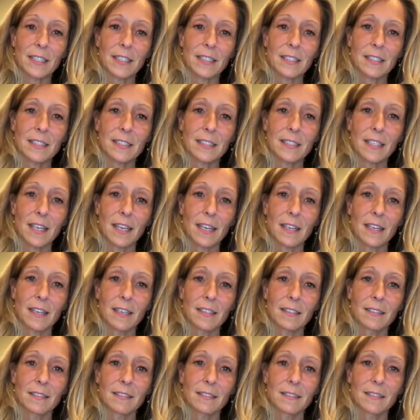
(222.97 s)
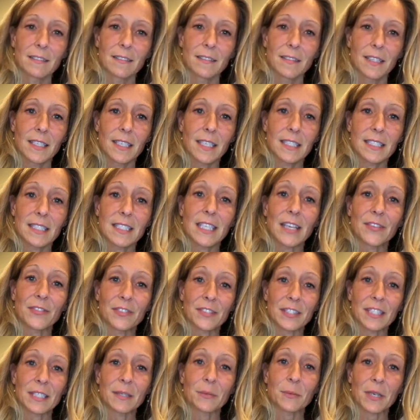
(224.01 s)
It's
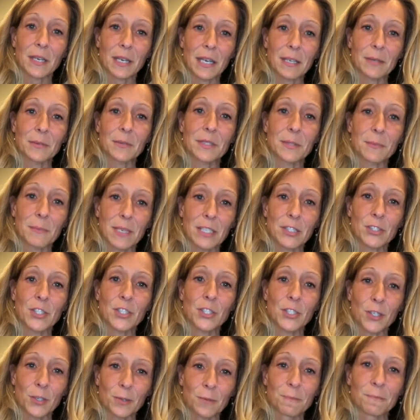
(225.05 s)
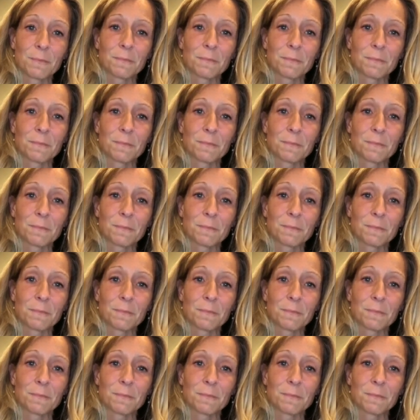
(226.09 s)
definitely what I was meant to do.